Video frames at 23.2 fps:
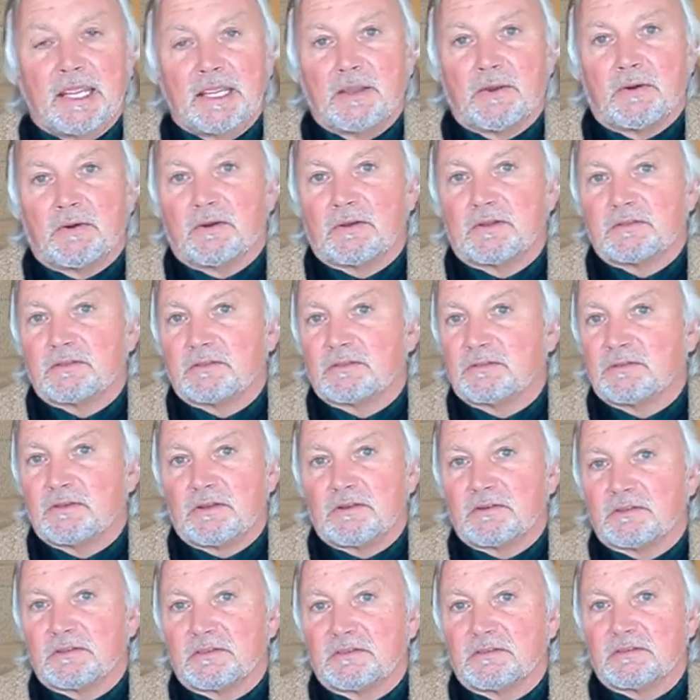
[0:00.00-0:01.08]
A god,
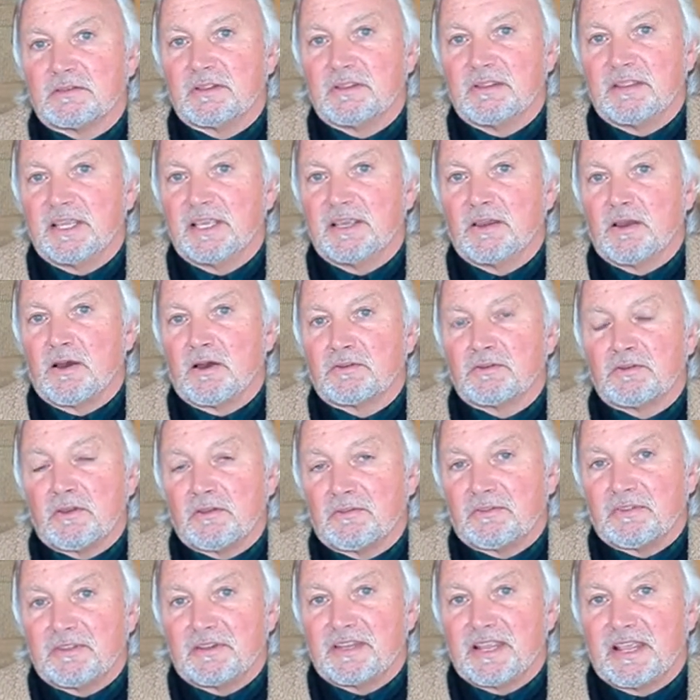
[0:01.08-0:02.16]
not the god,
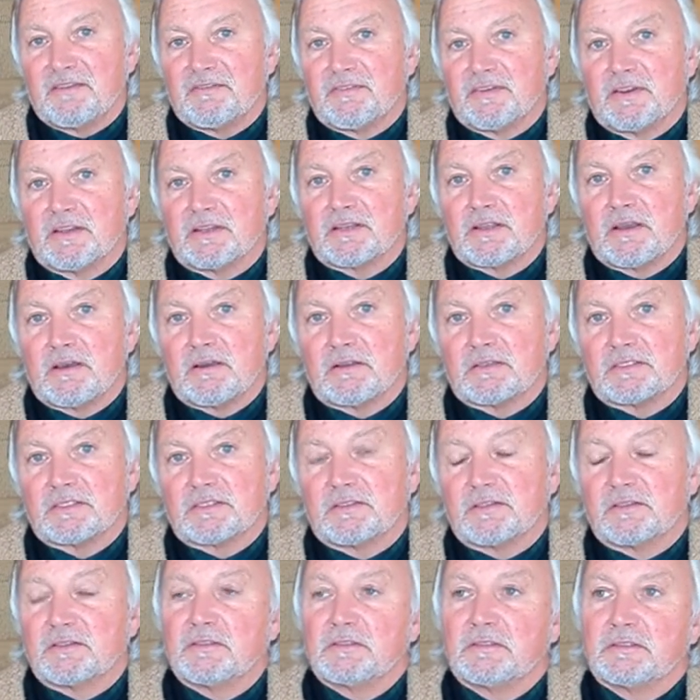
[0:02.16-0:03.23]
not the definite
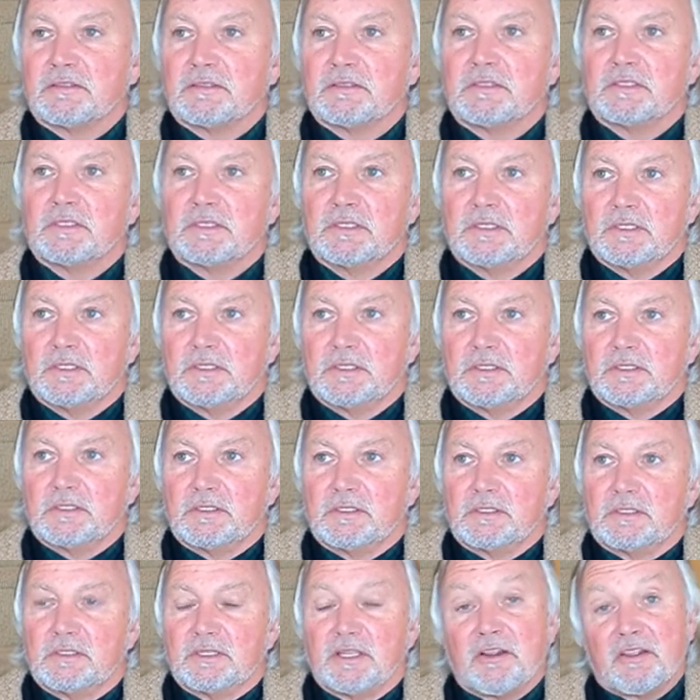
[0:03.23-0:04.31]
article.
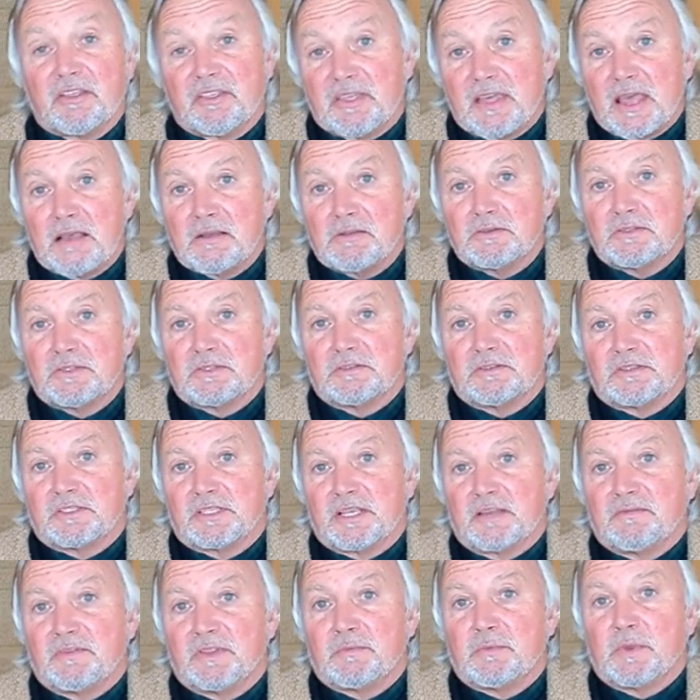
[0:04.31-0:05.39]
There are
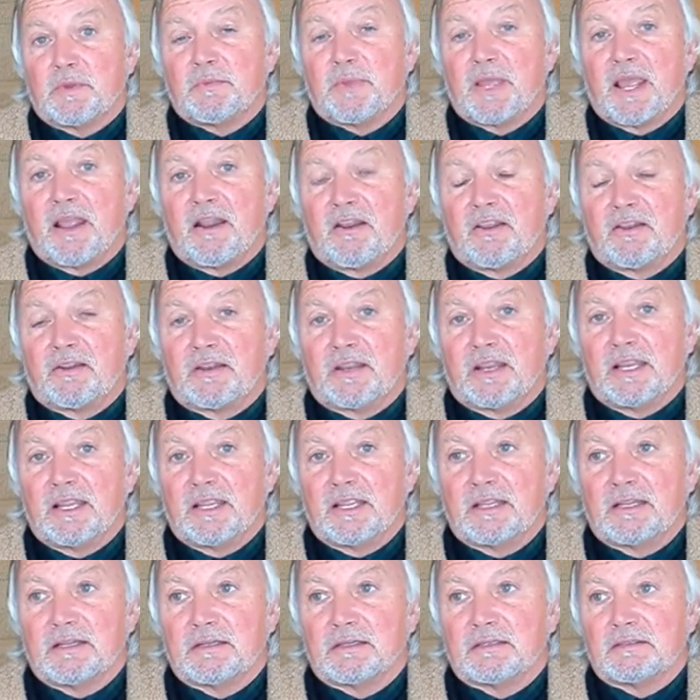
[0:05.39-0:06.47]
thousands of them,
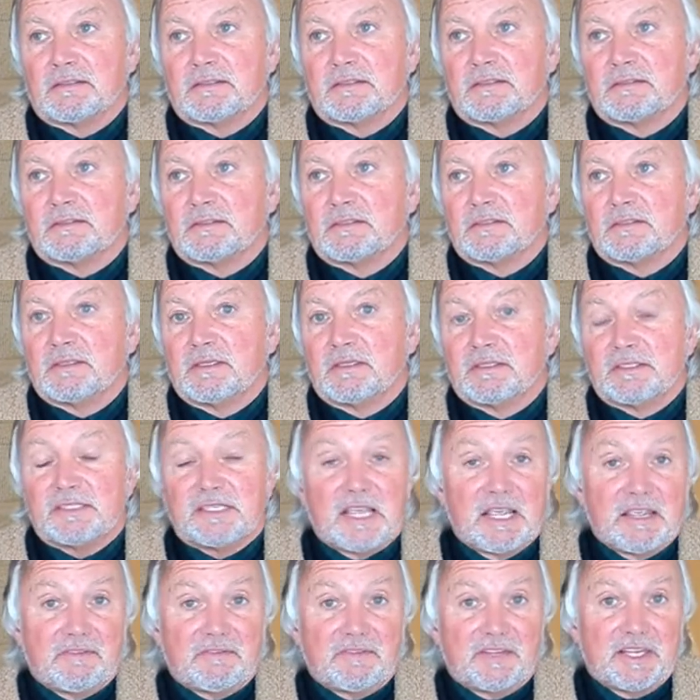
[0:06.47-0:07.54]
apparently.
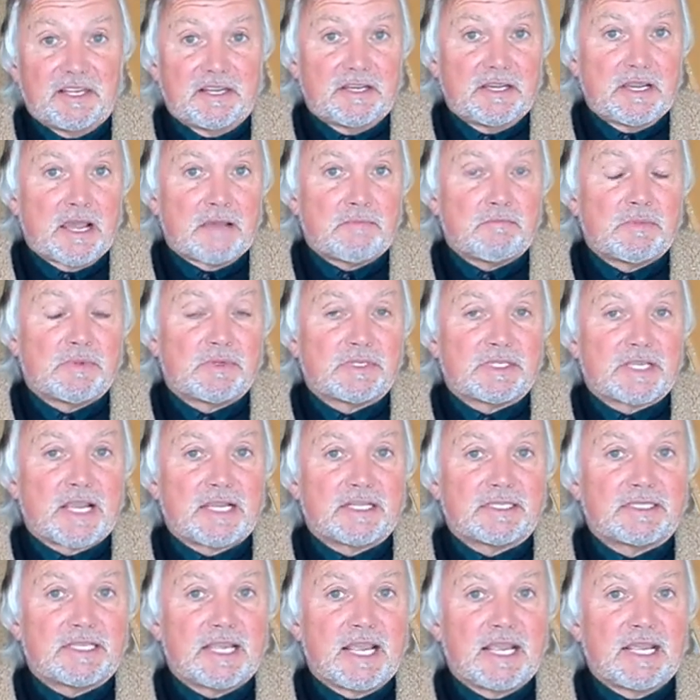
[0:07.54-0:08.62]
Safety in numbers,
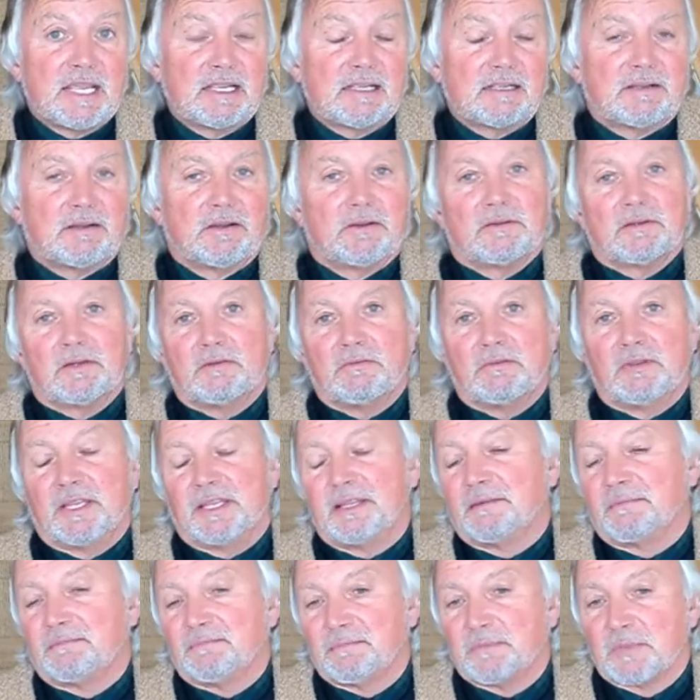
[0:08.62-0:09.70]
I say,
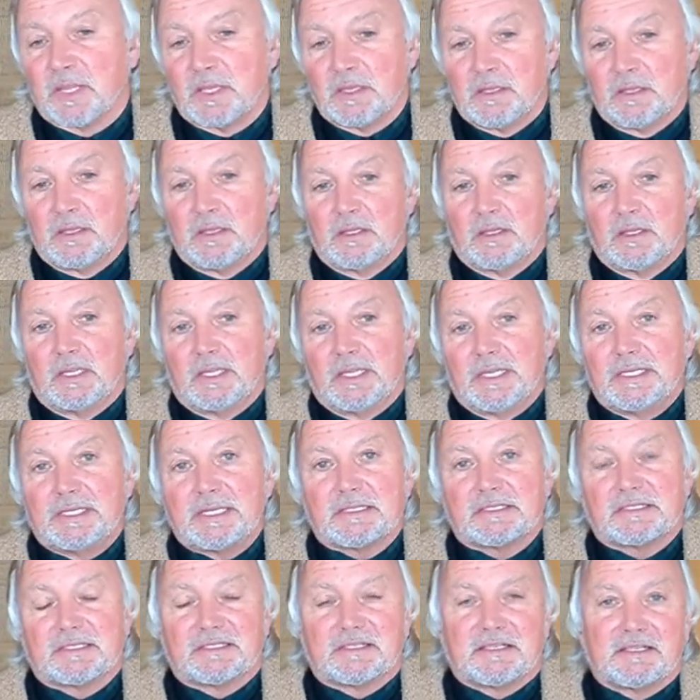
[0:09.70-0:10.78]
only
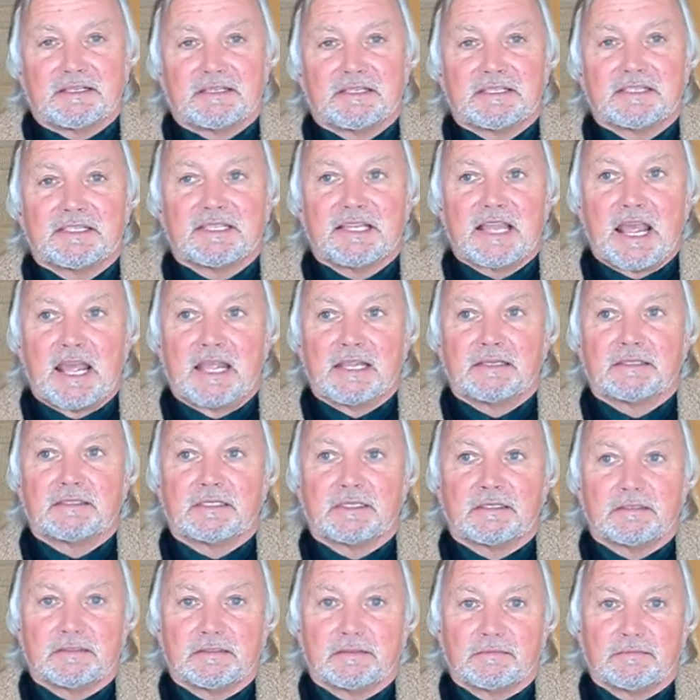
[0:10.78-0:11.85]
he doesn't
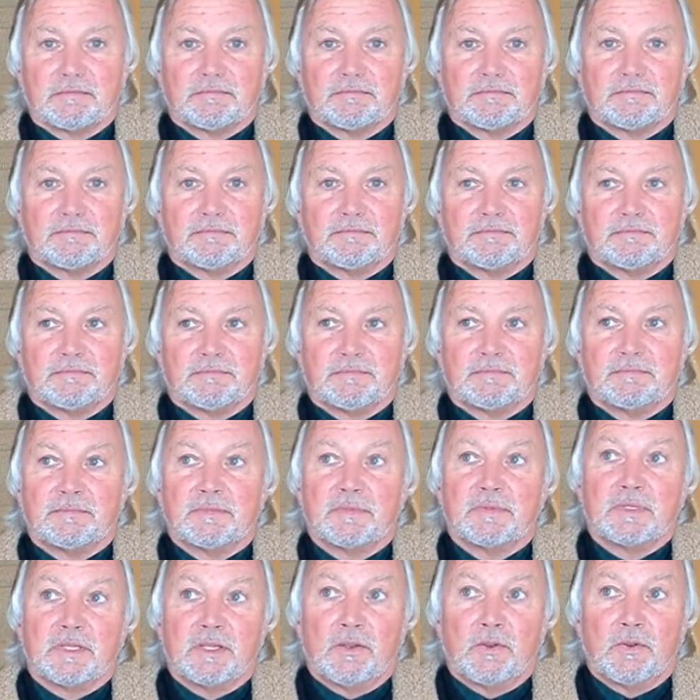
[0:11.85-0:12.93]
understand.
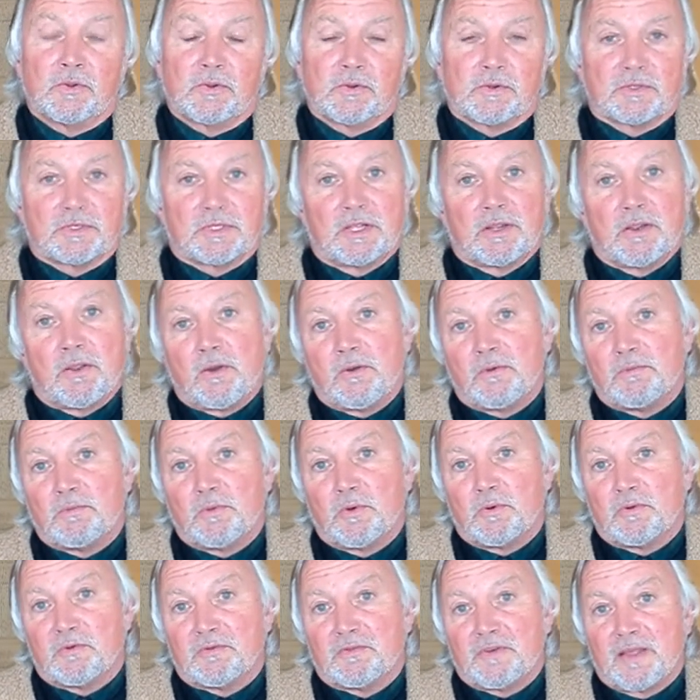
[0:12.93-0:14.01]
Looks a lot
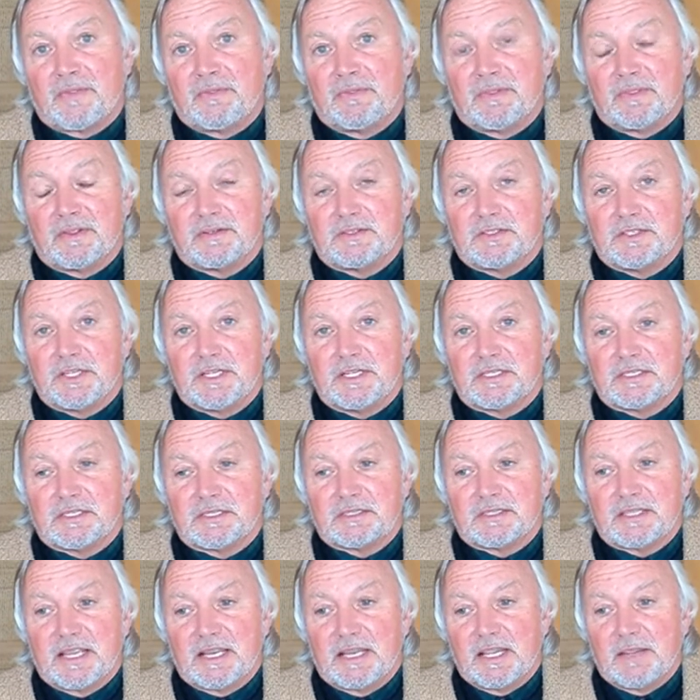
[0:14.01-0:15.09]
more fun than
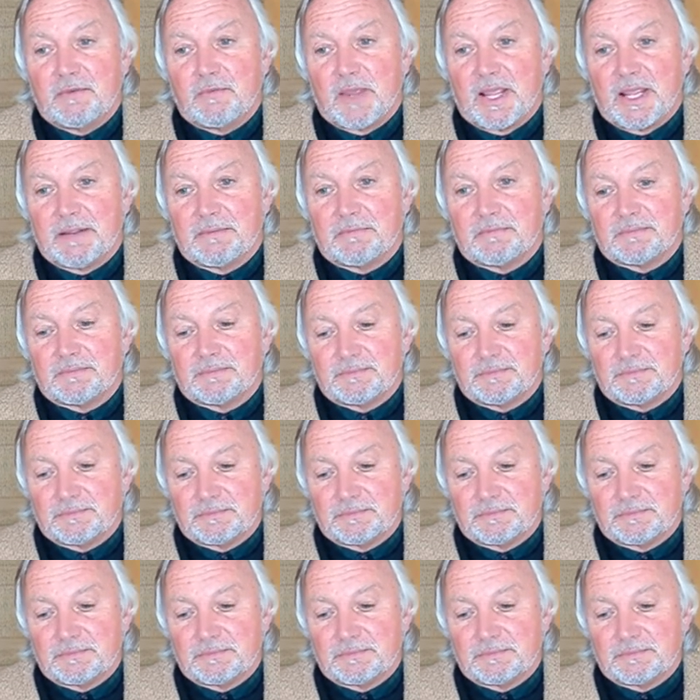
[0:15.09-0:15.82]
Jesus anyway.